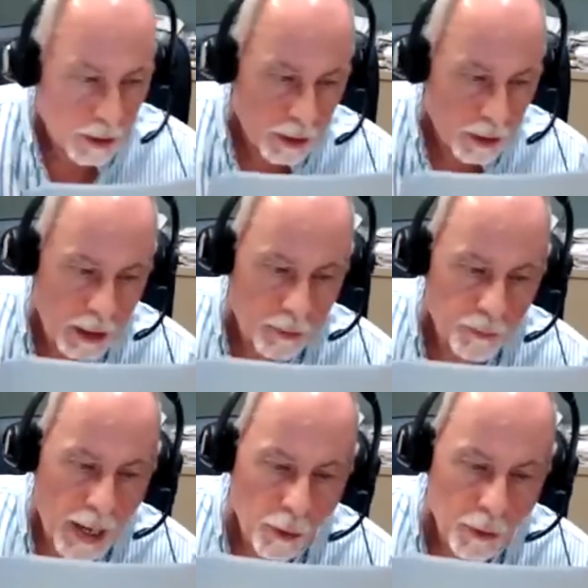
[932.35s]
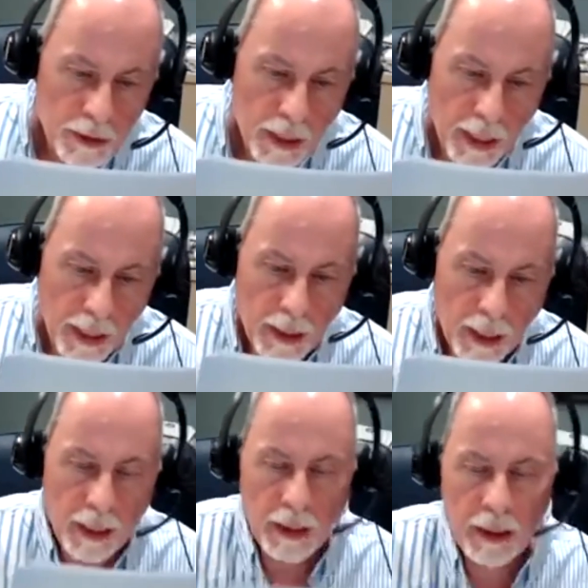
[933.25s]
he bowed his head
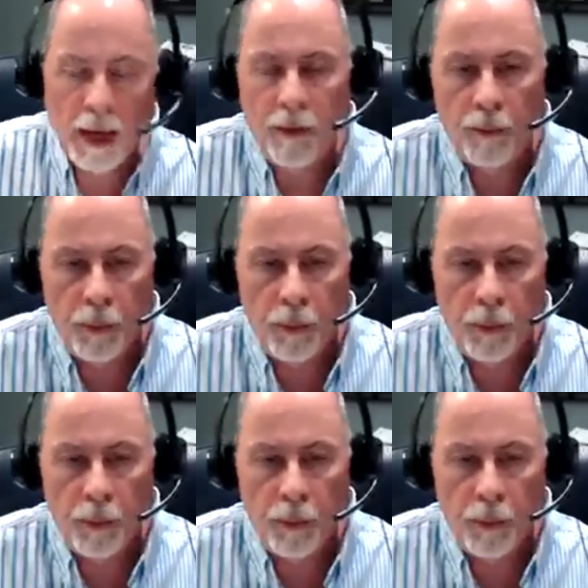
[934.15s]
and gave up